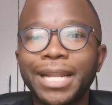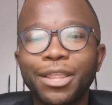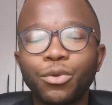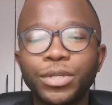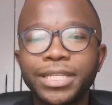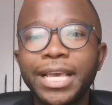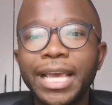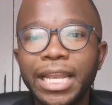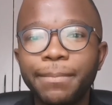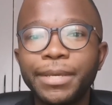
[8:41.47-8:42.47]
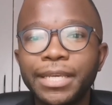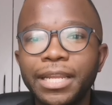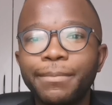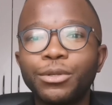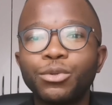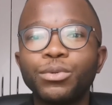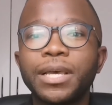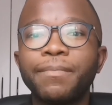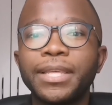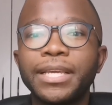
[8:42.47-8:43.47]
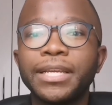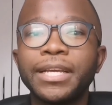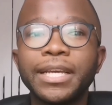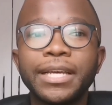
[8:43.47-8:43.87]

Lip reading: but I thought, let me do something,